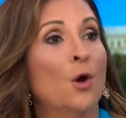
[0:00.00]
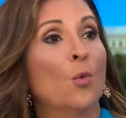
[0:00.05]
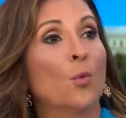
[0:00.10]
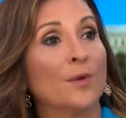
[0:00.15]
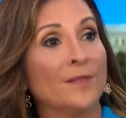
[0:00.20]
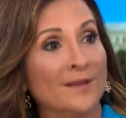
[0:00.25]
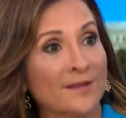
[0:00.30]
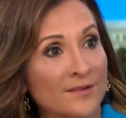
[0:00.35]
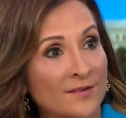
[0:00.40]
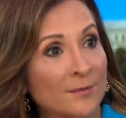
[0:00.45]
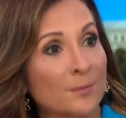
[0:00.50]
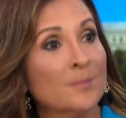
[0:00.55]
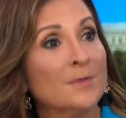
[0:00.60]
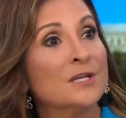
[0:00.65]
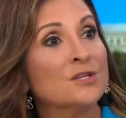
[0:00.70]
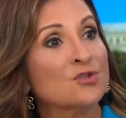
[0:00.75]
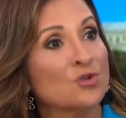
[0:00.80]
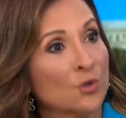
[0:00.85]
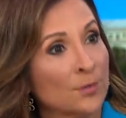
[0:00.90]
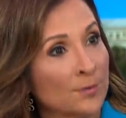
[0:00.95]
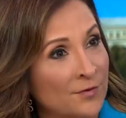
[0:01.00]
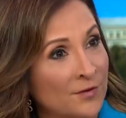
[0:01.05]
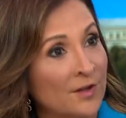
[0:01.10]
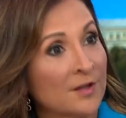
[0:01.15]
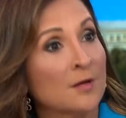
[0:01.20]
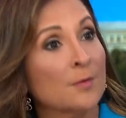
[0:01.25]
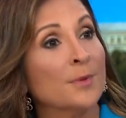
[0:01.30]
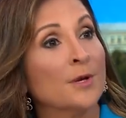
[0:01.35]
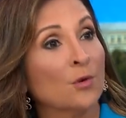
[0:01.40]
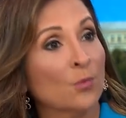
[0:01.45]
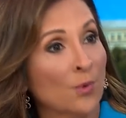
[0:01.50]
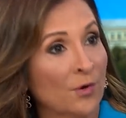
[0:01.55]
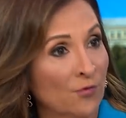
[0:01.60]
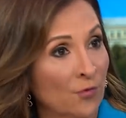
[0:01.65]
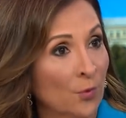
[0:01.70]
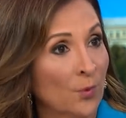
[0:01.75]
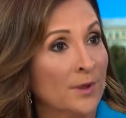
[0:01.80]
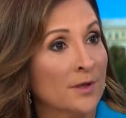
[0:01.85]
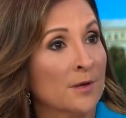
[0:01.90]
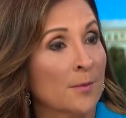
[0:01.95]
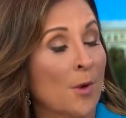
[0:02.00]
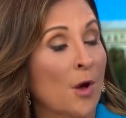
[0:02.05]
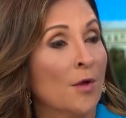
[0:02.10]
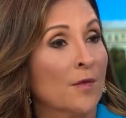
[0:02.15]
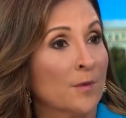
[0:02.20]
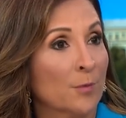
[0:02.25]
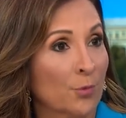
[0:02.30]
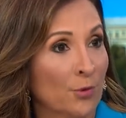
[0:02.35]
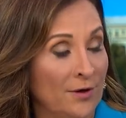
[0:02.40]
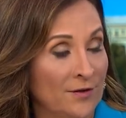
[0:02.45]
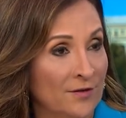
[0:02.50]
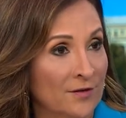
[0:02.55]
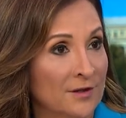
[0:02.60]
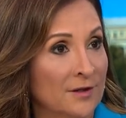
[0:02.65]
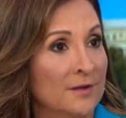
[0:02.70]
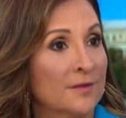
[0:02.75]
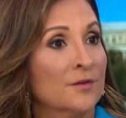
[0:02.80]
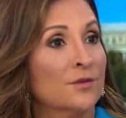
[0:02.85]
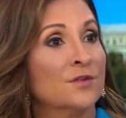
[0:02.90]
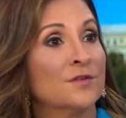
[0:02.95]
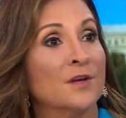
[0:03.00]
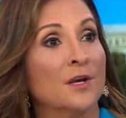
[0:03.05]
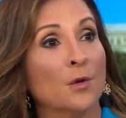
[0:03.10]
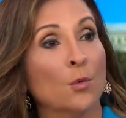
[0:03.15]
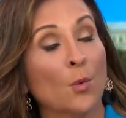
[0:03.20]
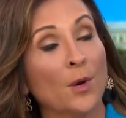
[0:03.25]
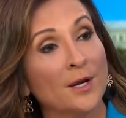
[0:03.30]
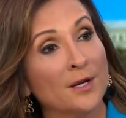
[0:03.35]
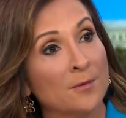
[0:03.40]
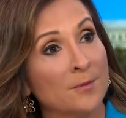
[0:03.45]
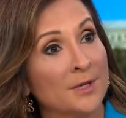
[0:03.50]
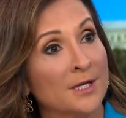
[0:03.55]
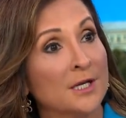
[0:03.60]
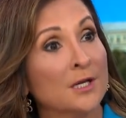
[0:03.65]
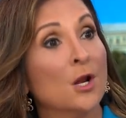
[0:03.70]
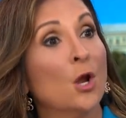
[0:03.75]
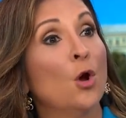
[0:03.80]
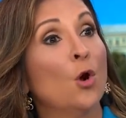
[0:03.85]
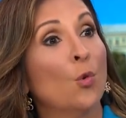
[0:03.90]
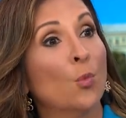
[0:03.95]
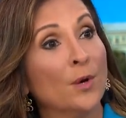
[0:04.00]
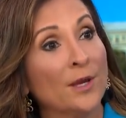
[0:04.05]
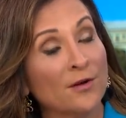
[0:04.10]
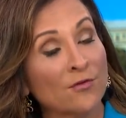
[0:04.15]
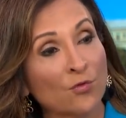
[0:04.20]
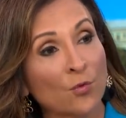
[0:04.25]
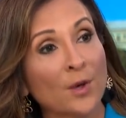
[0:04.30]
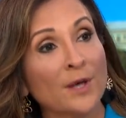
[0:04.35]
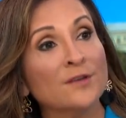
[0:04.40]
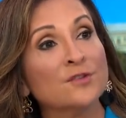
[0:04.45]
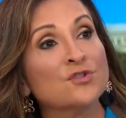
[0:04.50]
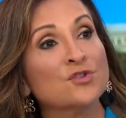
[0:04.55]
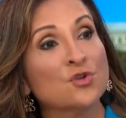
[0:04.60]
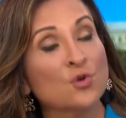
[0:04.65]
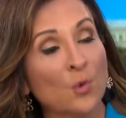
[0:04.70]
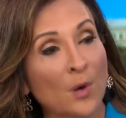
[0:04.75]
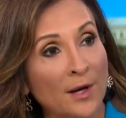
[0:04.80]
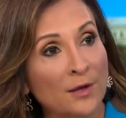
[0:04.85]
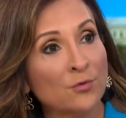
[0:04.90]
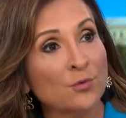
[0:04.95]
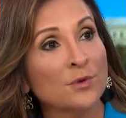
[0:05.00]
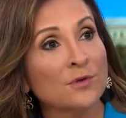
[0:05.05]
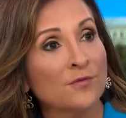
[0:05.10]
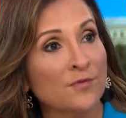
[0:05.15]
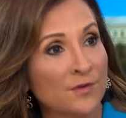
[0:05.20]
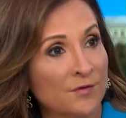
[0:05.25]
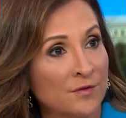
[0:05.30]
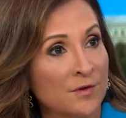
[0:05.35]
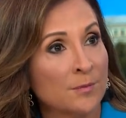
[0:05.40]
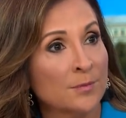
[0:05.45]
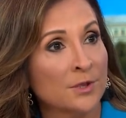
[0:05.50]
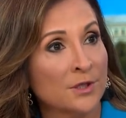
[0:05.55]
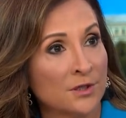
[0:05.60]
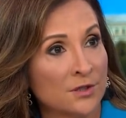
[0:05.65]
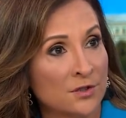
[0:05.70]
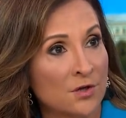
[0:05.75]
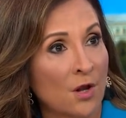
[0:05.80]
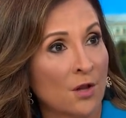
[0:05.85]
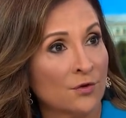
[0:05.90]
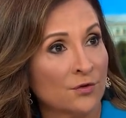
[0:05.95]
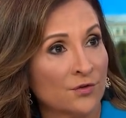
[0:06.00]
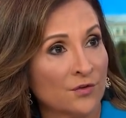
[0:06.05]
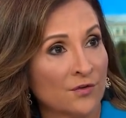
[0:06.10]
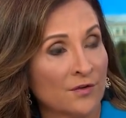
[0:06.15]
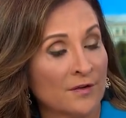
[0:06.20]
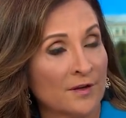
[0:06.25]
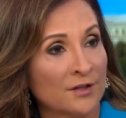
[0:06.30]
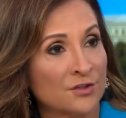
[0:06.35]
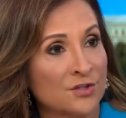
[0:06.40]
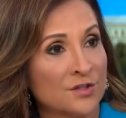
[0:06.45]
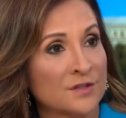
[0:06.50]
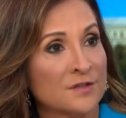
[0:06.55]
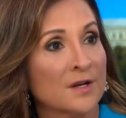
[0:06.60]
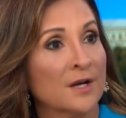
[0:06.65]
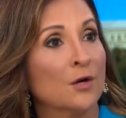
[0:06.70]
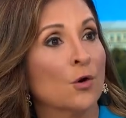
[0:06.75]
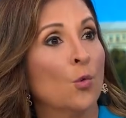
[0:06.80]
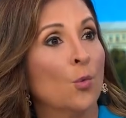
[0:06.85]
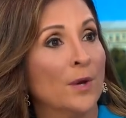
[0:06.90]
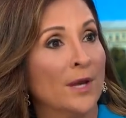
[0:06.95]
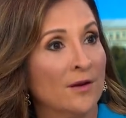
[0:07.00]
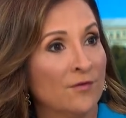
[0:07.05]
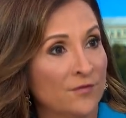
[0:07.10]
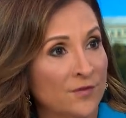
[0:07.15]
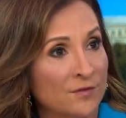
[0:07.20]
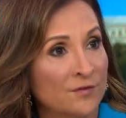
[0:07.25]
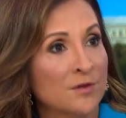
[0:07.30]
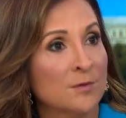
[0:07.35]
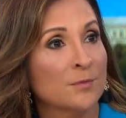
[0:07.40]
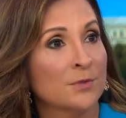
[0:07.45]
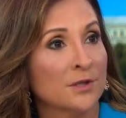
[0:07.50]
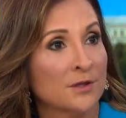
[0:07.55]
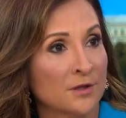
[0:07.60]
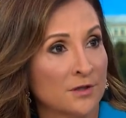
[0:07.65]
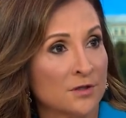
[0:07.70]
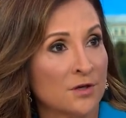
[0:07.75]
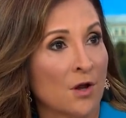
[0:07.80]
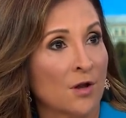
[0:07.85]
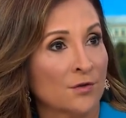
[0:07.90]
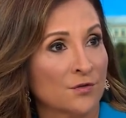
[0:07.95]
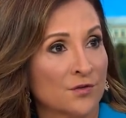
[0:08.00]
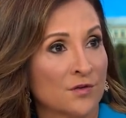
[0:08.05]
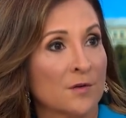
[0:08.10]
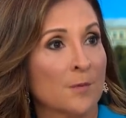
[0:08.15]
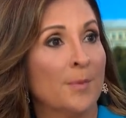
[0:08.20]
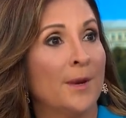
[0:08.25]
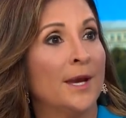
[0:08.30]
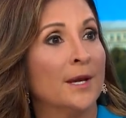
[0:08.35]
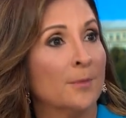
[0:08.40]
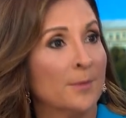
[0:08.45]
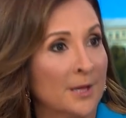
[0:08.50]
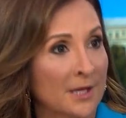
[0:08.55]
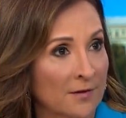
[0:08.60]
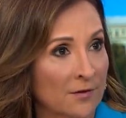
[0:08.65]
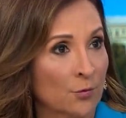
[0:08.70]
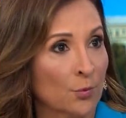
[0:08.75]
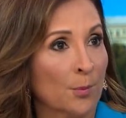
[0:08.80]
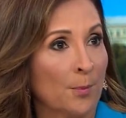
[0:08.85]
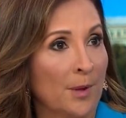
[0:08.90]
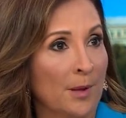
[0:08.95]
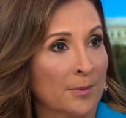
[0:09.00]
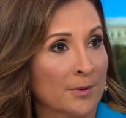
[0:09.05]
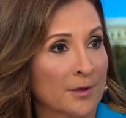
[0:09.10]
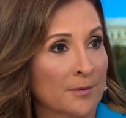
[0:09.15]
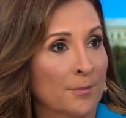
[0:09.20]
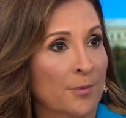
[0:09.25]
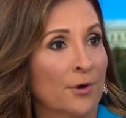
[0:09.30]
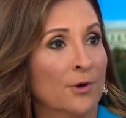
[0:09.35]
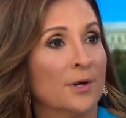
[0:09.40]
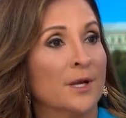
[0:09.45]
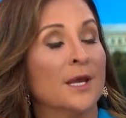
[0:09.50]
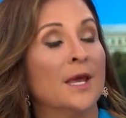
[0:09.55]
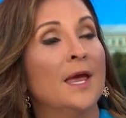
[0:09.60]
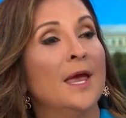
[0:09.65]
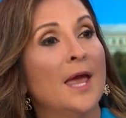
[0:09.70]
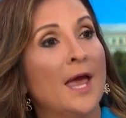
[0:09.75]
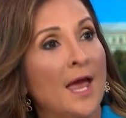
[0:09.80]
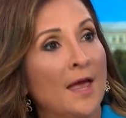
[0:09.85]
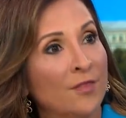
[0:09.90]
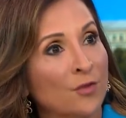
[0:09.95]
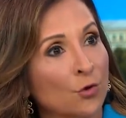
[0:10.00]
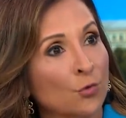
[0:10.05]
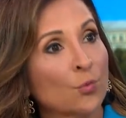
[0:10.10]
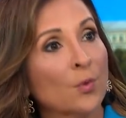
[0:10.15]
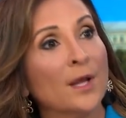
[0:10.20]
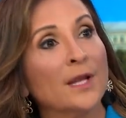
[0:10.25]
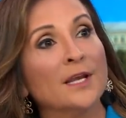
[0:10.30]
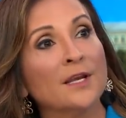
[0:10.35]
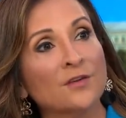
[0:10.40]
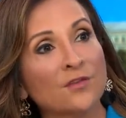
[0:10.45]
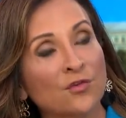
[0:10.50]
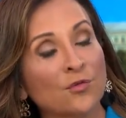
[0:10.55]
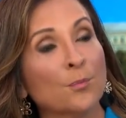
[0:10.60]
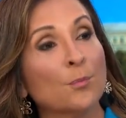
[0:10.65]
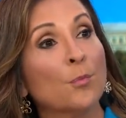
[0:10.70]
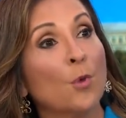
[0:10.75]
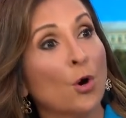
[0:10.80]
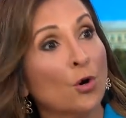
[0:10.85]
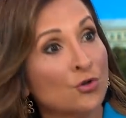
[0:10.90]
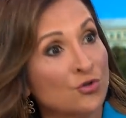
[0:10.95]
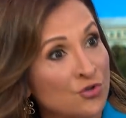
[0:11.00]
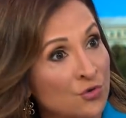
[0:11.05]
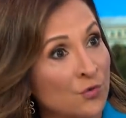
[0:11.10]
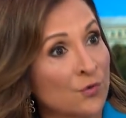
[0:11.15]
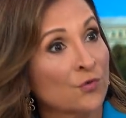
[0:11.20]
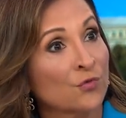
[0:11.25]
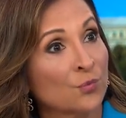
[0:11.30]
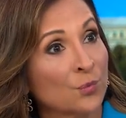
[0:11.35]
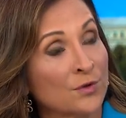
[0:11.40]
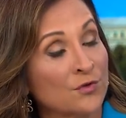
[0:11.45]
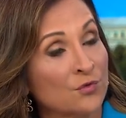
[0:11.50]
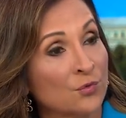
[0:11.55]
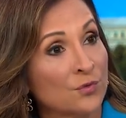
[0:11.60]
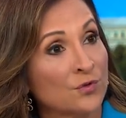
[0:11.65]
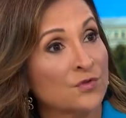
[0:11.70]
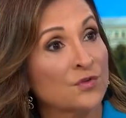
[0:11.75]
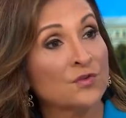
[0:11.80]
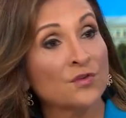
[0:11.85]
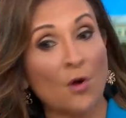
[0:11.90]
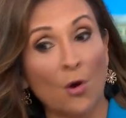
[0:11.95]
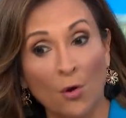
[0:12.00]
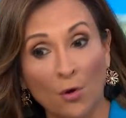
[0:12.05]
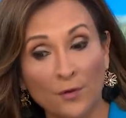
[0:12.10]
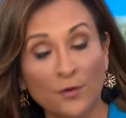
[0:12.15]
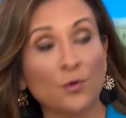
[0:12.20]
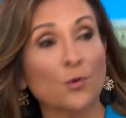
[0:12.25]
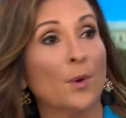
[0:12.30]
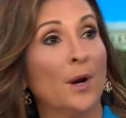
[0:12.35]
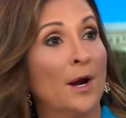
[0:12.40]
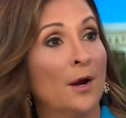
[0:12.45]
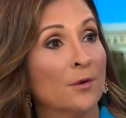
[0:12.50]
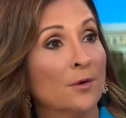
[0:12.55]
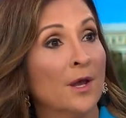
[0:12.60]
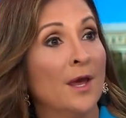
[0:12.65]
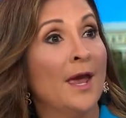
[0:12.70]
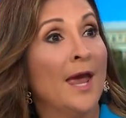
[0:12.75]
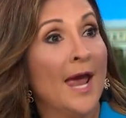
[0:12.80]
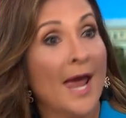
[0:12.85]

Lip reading: when these midterms tend to be a referendum on the president. They're saying, wait a minute, we have raised $250 million this election cycle. We have $50 million in the bank, meaning the Republican Party, and they're ready to marshal those resources on the ground.